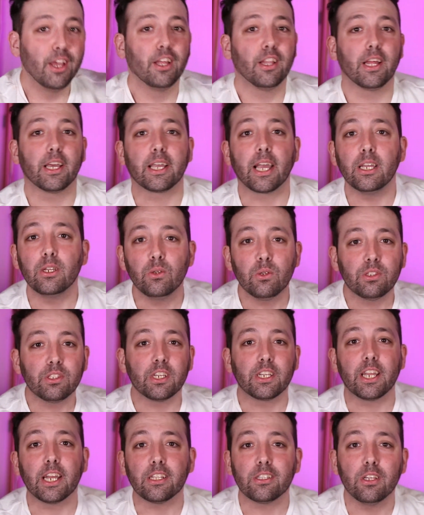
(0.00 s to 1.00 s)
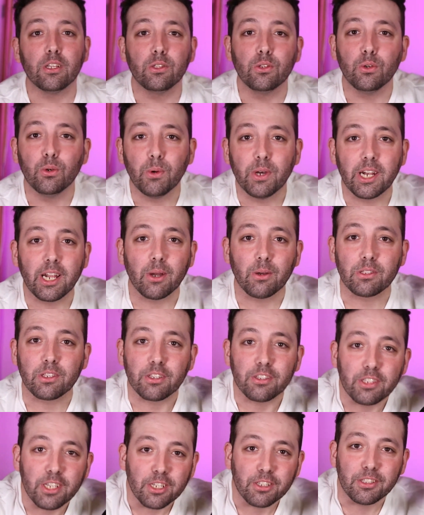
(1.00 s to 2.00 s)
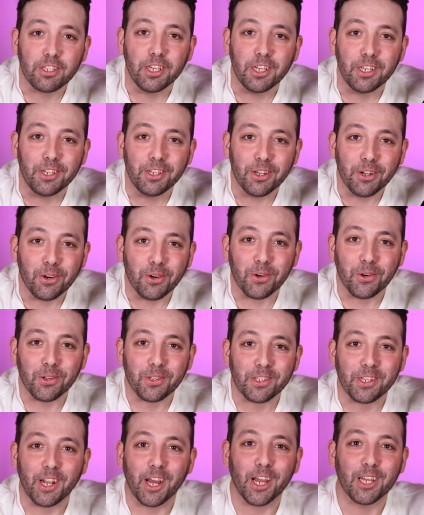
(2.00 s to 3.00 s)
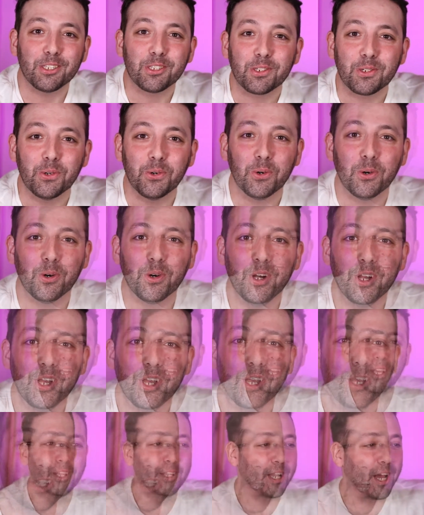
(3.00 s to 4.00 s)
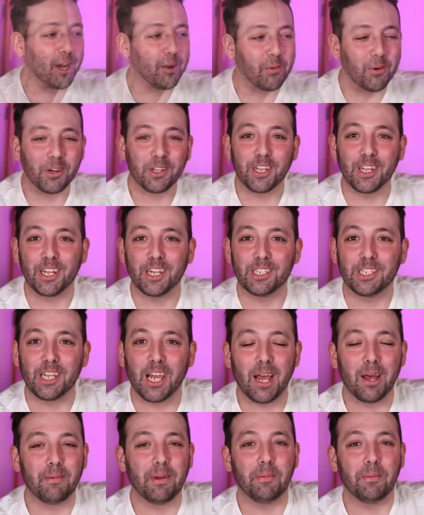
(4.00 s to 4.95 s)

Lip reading: like I used to get to do when I was a 16-year-old in high school, not working a job.